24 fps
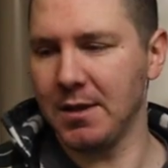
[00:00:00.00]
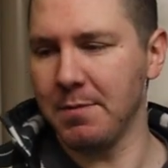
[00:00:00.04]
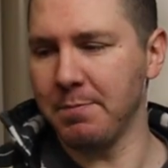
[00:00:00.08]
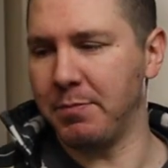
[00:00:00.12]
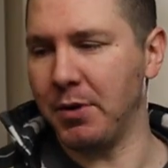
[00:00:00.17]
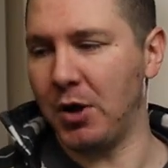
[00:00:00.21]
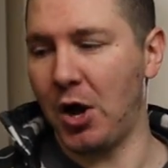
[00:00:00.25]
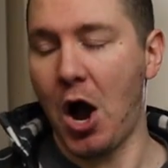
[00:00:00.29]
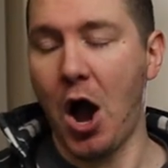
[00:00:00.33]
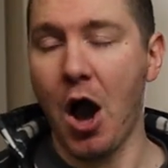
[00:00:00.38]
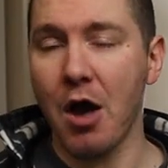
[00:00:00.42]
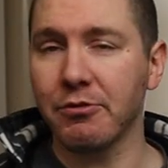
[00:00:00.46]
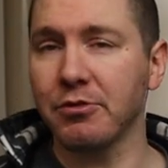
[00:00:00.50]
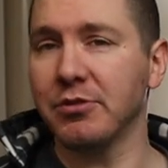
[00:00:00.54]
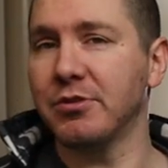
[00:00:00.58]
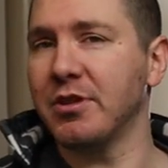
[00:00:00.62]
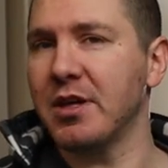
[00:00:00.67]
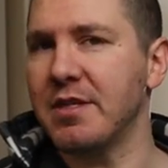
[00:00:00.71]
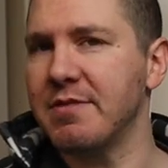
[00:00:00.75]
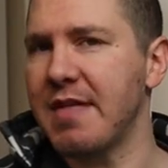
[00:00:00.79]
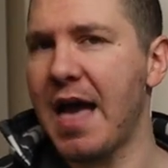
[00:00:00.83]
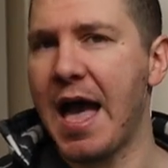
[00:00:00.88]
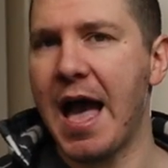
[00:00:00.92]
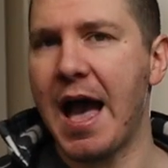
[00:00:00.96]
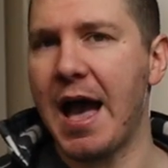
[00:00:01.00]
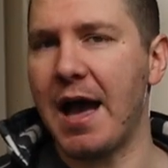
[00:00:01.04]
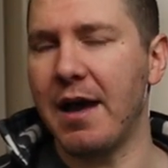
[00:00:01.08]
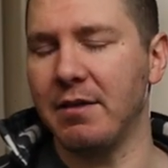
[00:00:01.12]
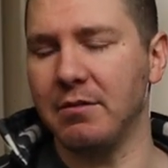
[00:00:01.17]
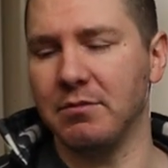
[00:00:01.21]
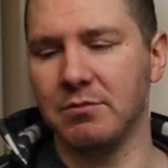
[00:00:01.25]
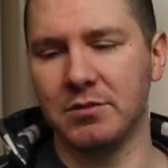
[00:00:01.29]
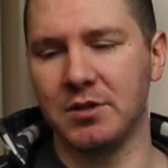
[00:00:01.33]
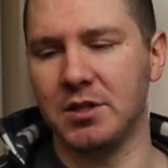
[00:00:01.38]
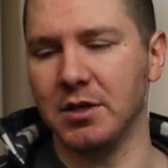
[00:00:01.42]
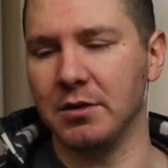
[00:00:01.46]
but other than that,
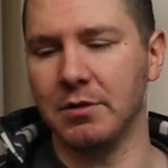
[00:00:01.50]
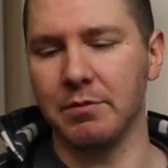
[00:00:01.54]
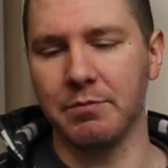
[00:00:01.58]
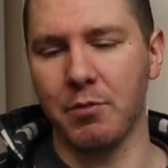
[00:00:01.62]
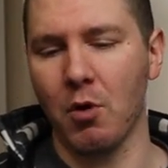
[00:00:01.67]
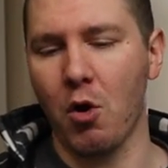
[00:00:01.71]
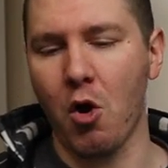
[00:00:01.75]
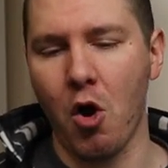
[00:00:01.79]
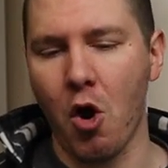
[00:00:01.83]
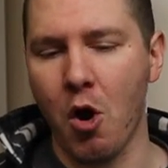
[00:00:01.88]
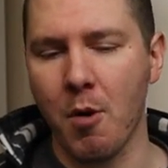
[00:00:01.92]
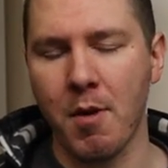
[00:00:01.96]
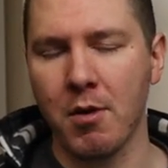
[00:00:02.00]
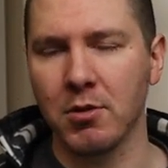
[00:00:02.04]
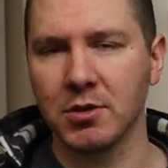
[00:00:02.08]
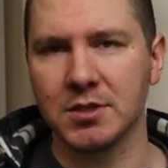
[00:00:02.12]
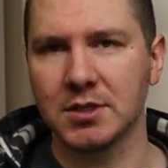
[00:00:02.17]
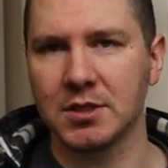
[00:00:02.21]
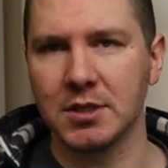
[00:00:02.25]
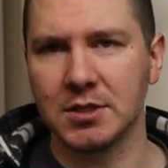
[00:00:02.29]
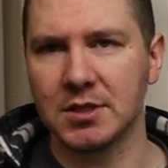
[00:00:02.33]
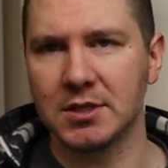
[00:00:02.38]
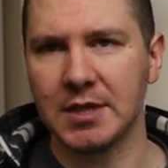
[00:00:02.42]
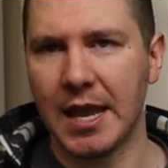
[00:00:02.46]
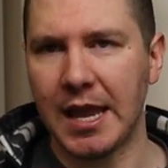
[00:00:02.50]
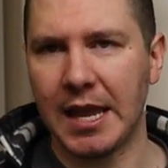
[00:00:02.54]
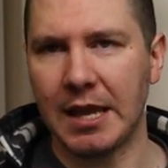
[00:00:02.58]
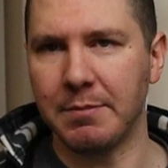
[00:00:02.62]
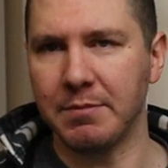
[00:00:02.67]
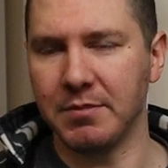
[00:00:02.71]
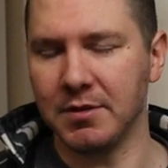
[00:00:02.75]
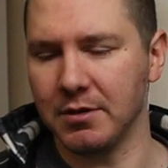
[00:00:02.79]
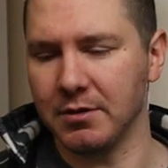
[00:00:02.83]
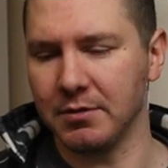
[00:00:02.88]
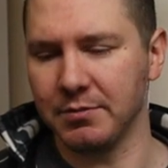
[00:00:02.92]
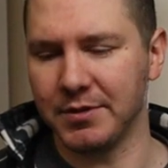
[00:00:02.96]
they're almost the
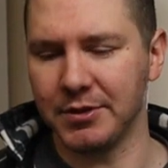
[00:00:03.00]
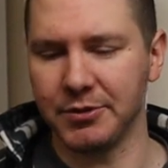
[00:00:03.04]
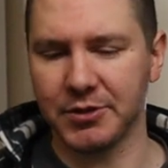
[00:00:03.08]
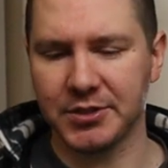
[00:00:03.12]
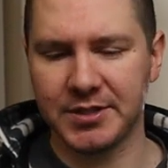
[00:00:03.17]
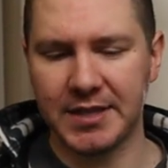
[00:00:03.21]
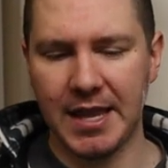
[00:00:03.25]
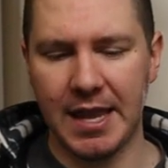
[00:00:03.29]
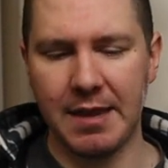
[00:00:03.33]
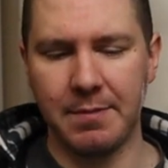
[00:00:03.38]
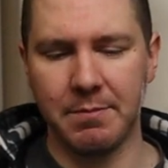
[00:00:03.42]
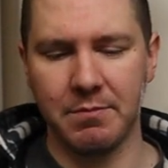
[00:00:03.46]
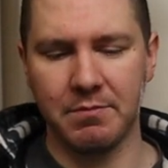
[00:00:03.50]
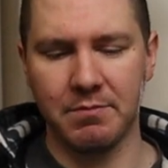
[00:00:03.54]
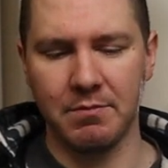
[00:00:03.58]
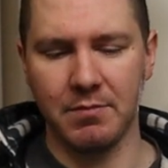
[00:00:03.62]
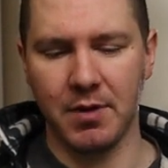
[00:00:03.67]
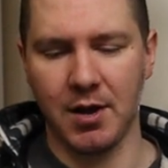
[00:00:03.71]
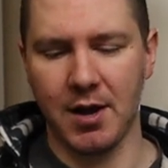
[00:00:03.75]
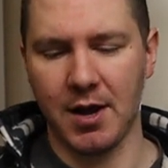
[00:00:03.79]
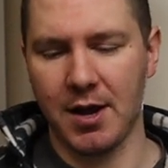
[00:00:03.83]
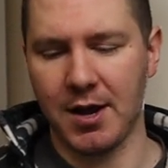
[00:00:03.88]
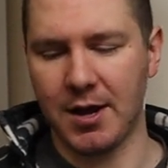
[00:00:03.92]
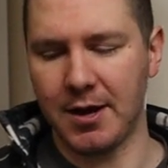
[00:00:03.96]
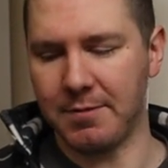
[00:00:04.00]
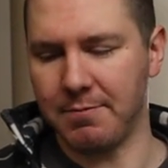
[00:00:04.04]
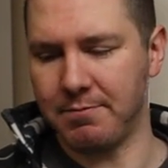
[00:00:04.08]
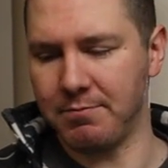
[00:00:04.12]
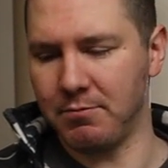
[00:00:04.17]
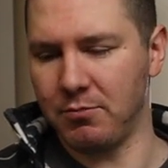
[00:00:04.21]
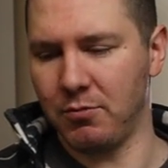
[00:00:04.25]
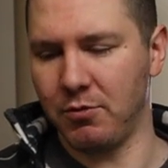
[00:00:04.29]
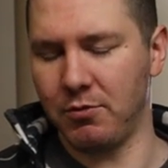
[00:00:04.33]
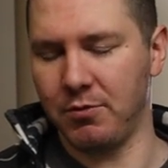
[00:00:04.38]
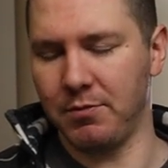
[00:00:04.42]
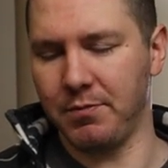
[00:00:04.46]
same. They're the same
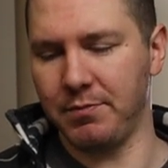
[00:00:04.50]
um,